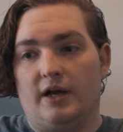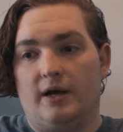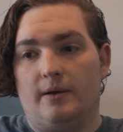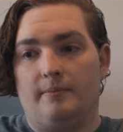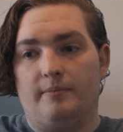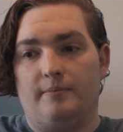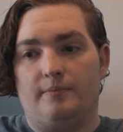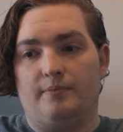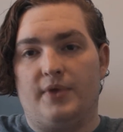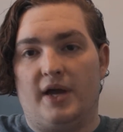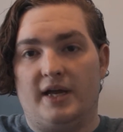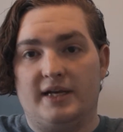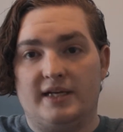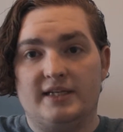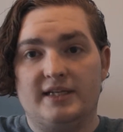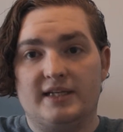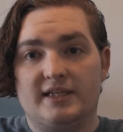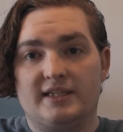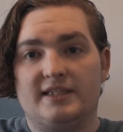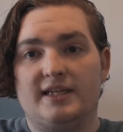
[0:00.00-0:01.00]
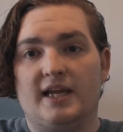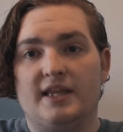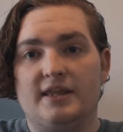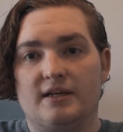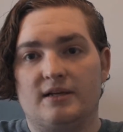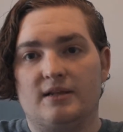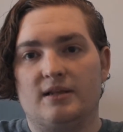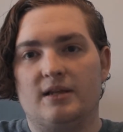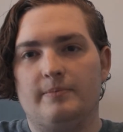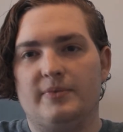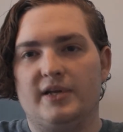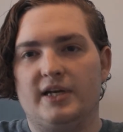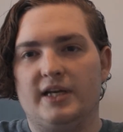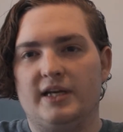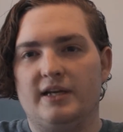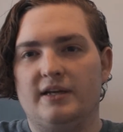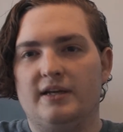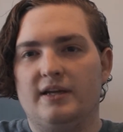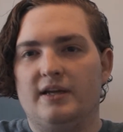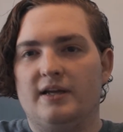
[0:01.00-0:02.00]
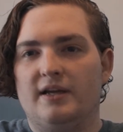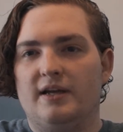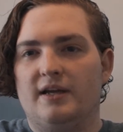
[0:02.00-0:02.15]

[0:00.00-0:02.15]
I didn't extend the clip any.